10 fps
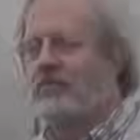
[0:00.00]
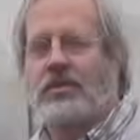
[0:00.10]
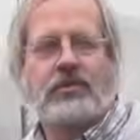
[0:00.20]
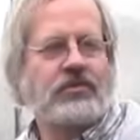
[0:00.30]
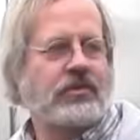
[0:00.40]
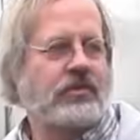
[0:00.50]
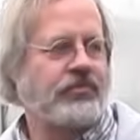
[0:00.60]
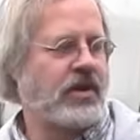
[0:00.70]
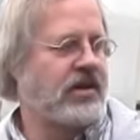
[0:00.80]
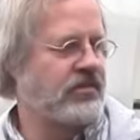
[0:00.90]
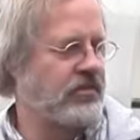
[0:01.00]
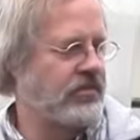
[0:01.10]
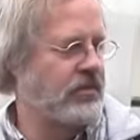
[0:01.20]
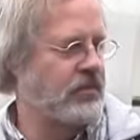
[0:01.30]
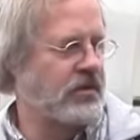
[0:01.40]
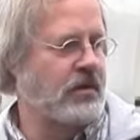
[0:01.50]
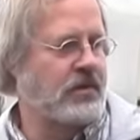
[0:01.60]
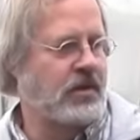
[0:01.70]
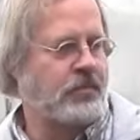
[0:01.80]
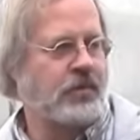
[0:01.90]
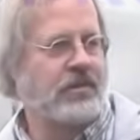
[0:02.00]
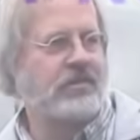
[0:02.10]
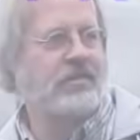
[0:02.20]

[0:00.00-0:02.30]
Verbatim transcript: but those are the fractions that we're coming up with.